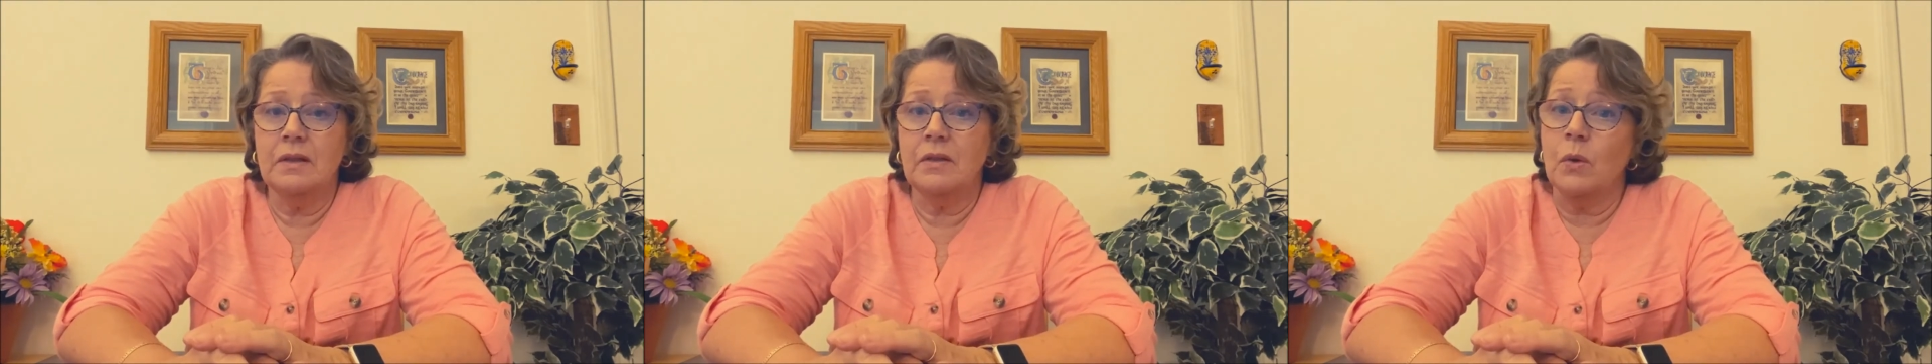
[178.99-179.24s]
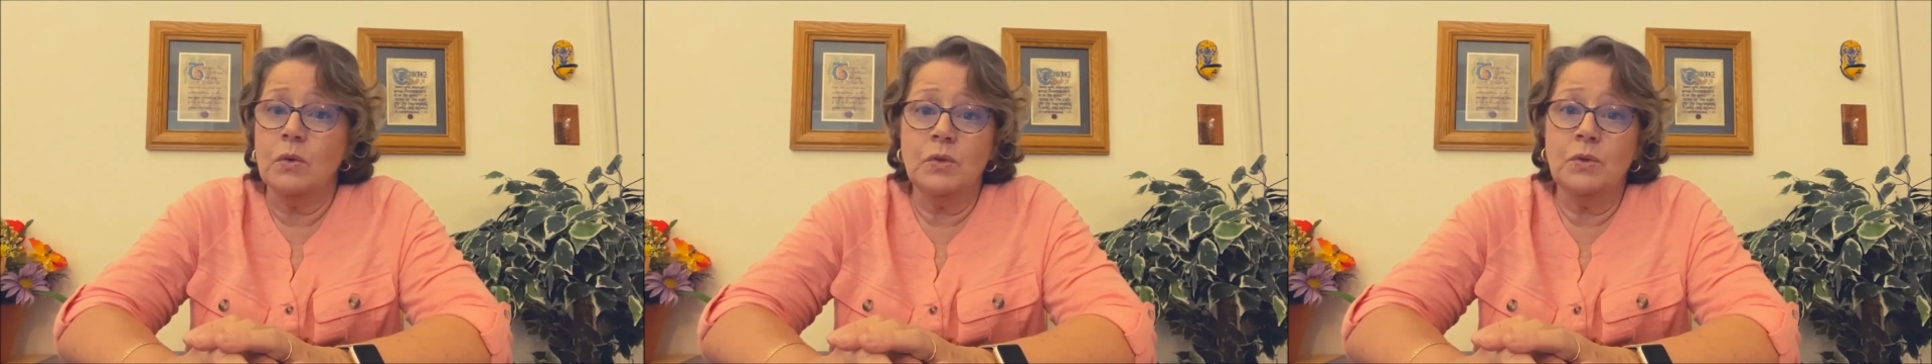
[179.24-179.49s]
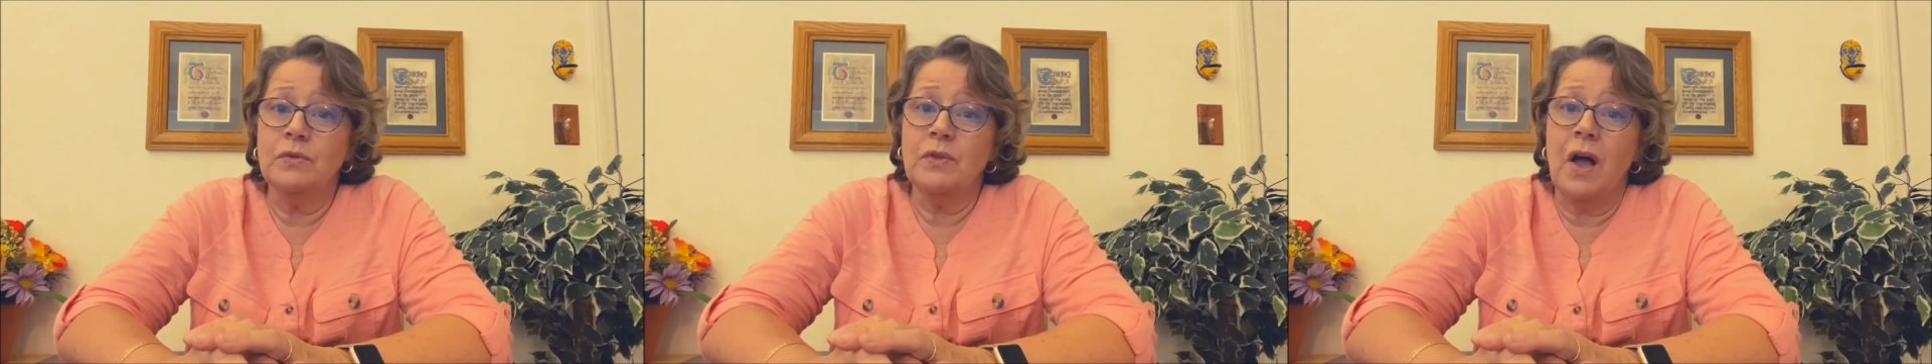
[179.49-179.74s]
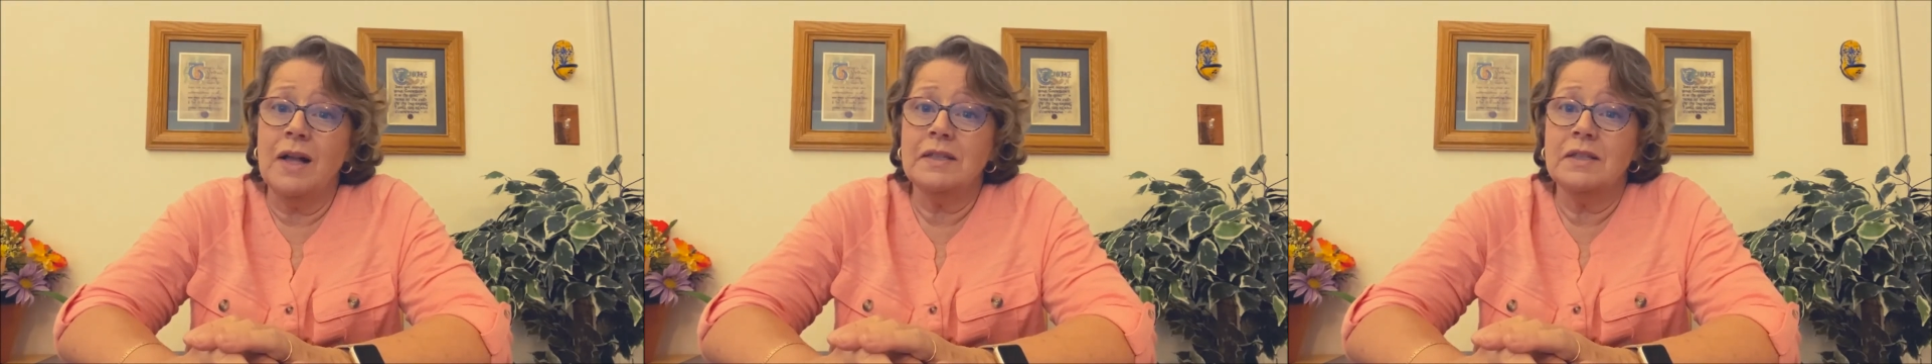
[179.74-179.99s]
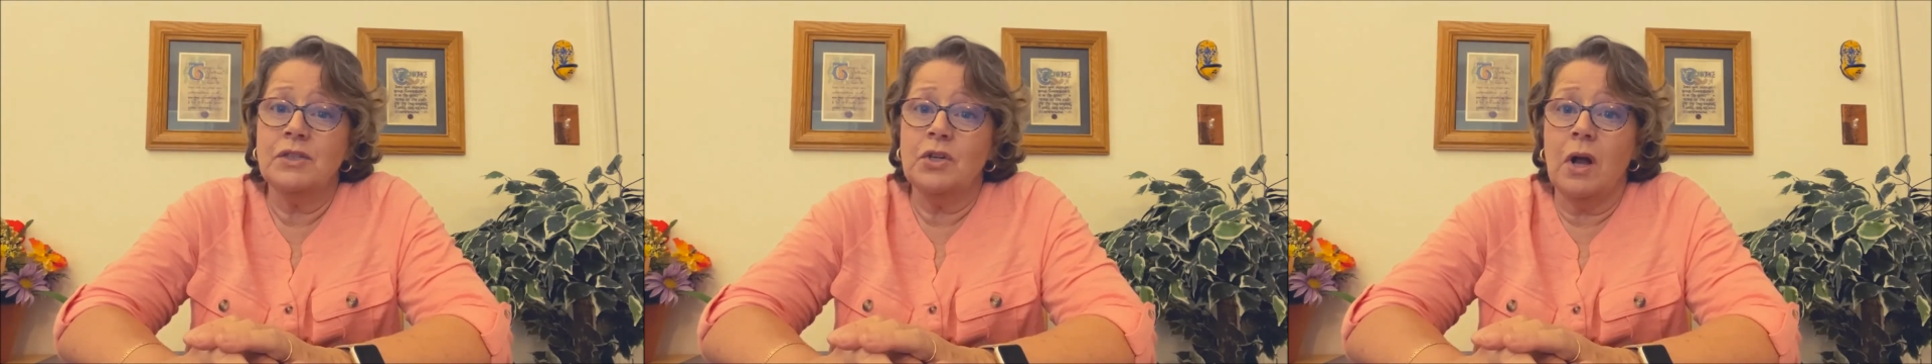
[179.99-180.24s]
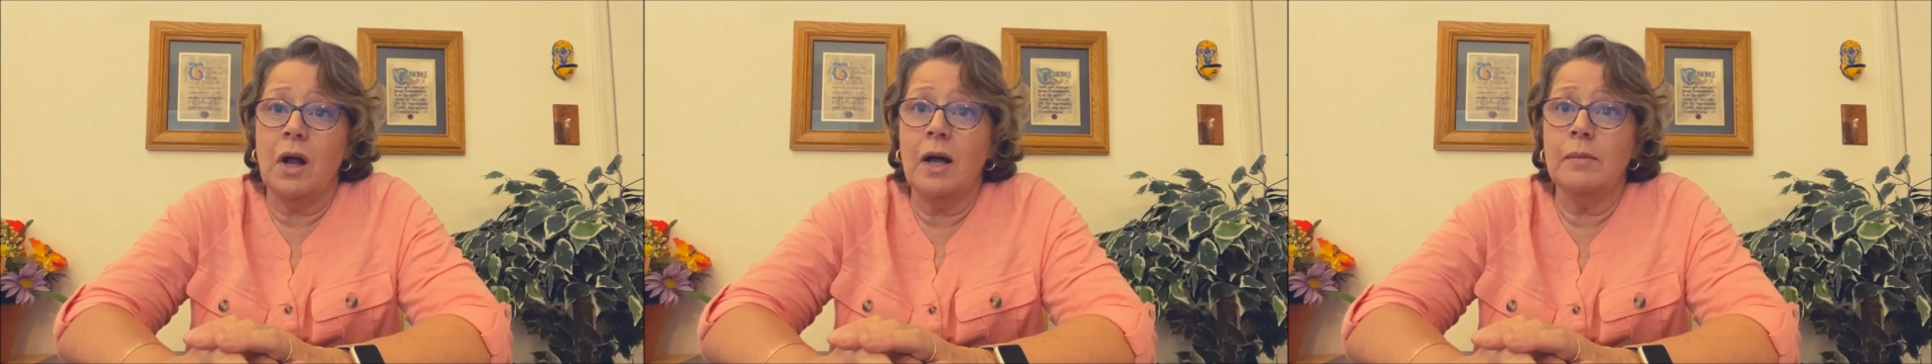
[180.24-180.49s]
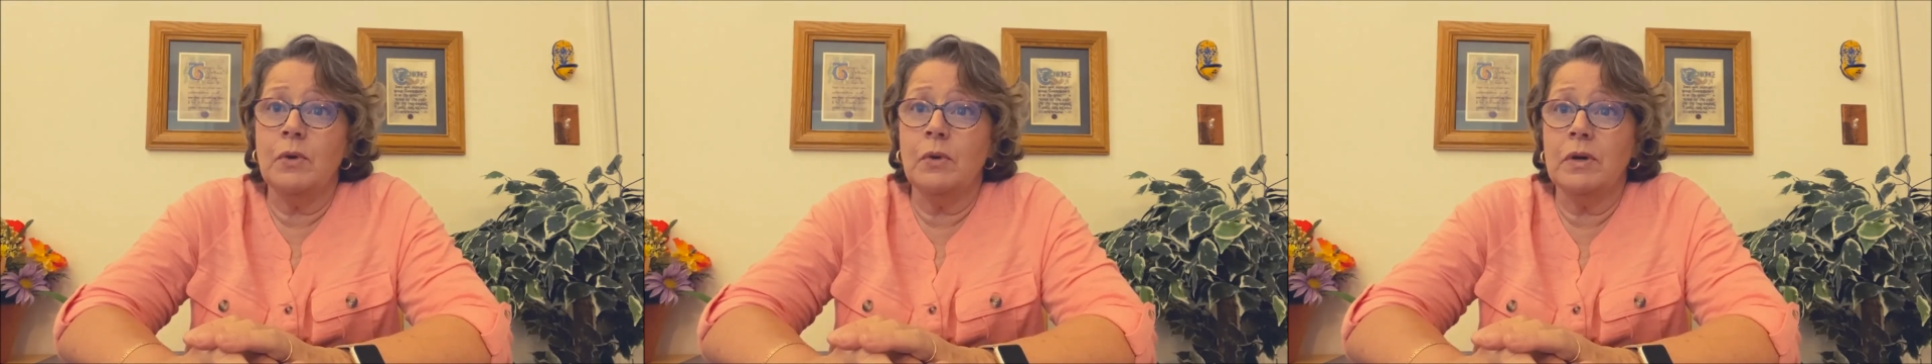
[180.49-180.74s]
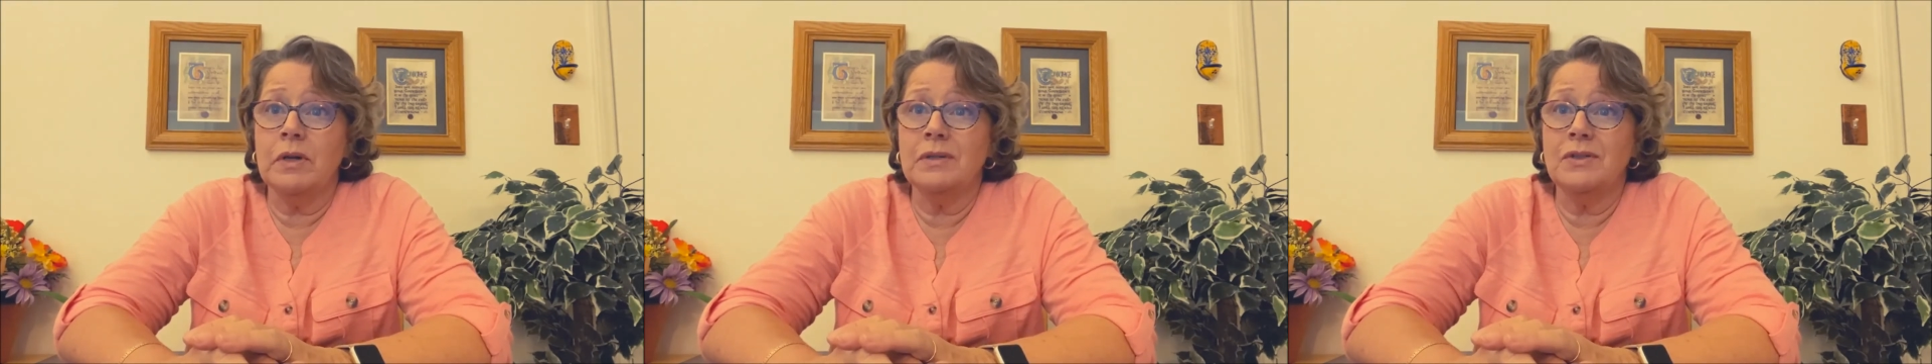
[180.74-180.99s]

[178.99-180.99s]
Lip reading: those who've lost a job or are